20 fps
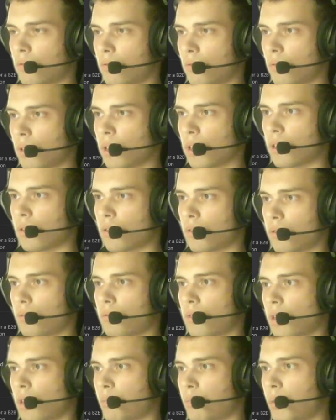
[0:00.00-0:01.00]
like
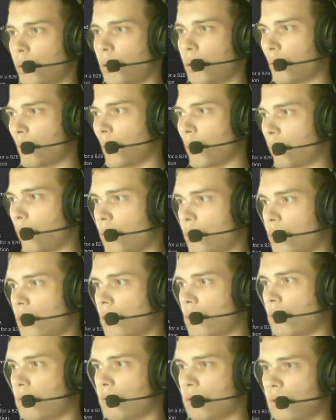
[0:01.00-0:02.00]
upload my
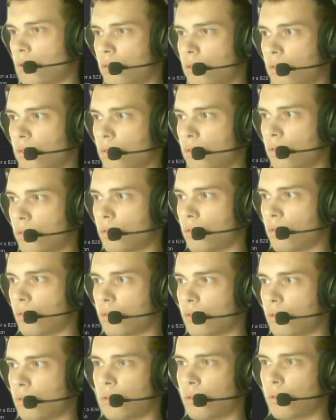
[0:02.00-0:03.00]
PDF and
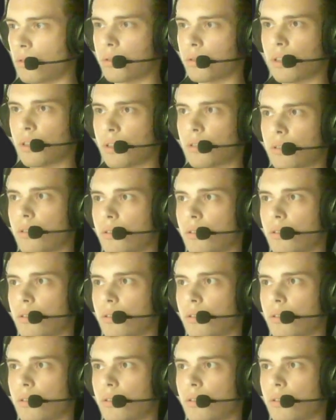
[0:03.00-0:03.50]
go send.